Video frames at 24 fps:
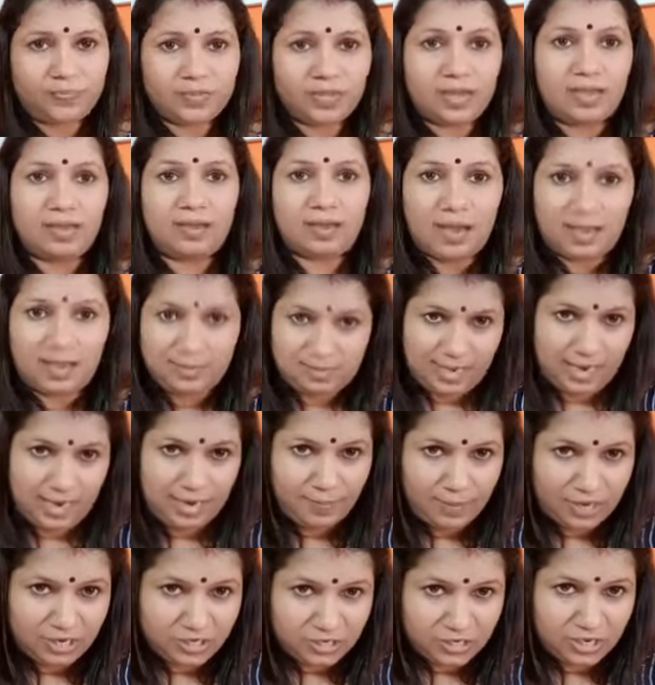Okay, as I
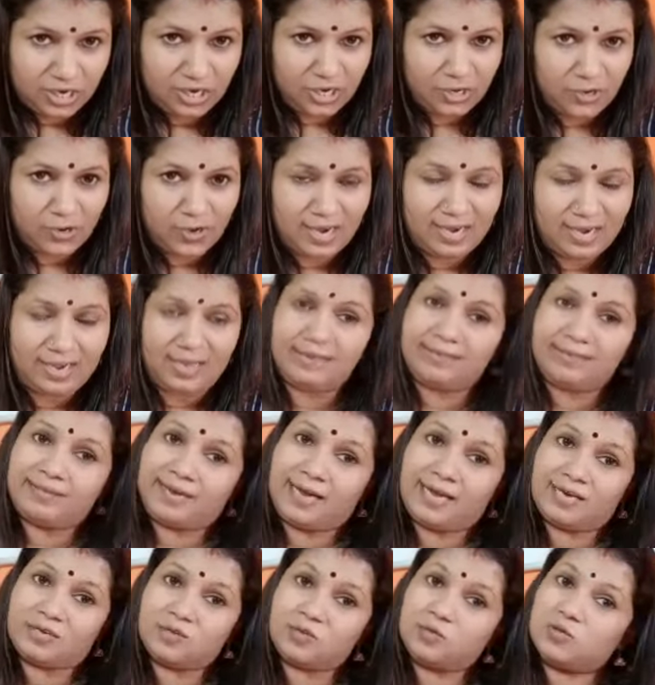mentioned to you earlier,
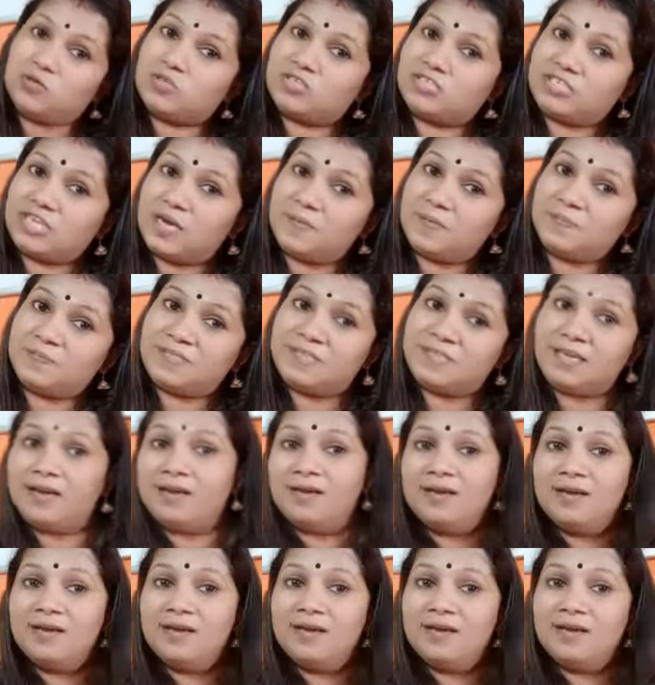there are 2 steps in